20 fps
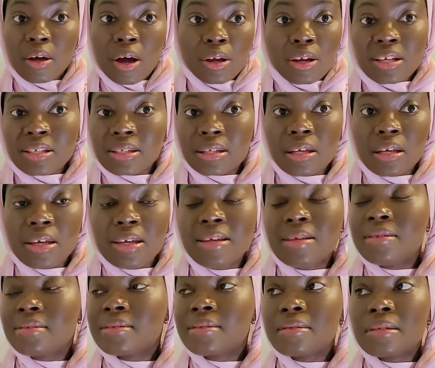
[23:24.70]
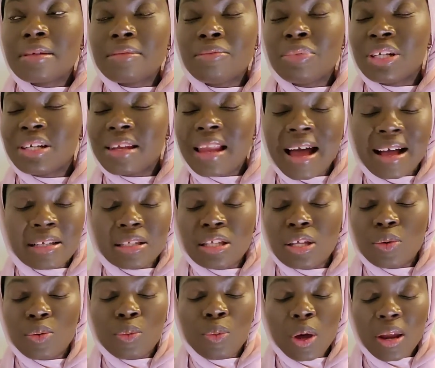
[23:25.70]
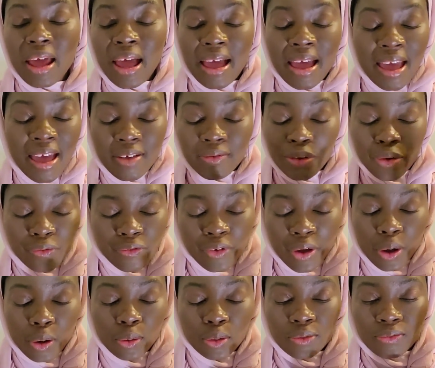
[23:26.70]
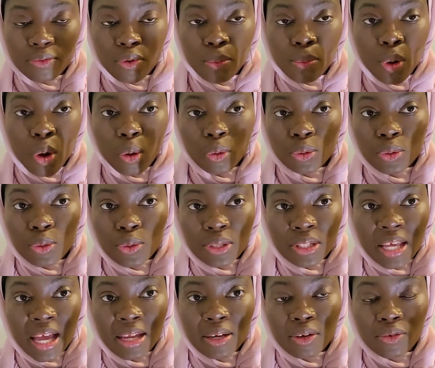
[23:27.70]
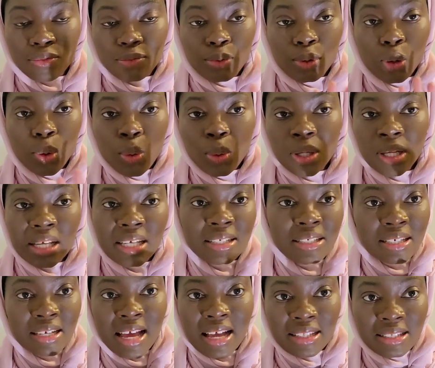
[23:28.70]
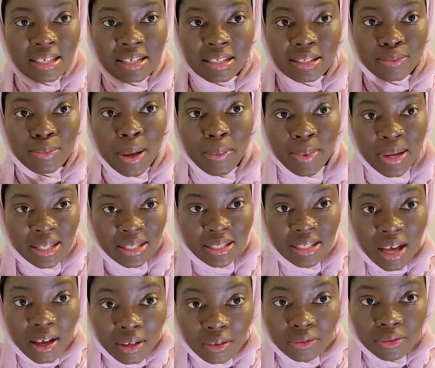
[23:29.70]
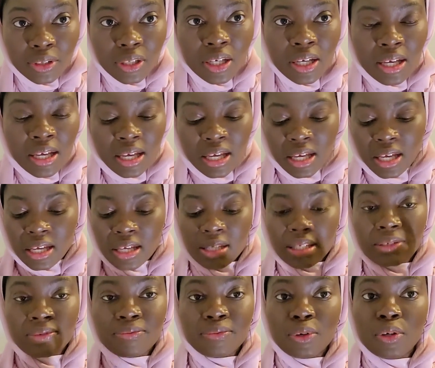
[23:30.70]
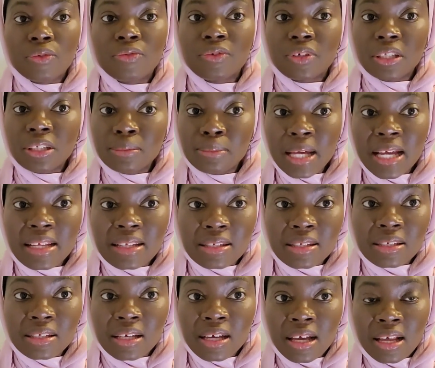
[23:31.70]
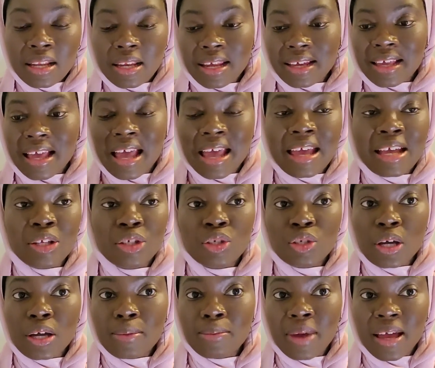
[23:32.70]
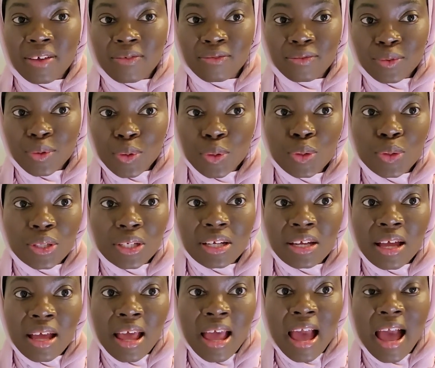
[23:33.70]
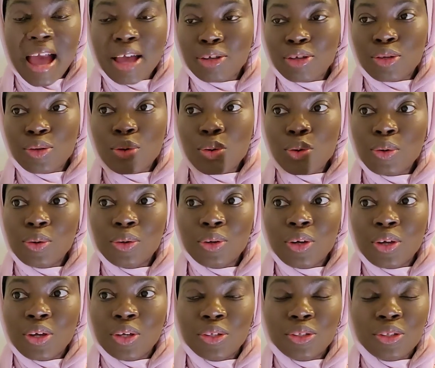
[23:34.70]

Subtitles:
honestly, it's relaxing. What I ever felt from all those kind of lonely dinner dates by myself is fulfillment. Like, I enjoy my food, and you know,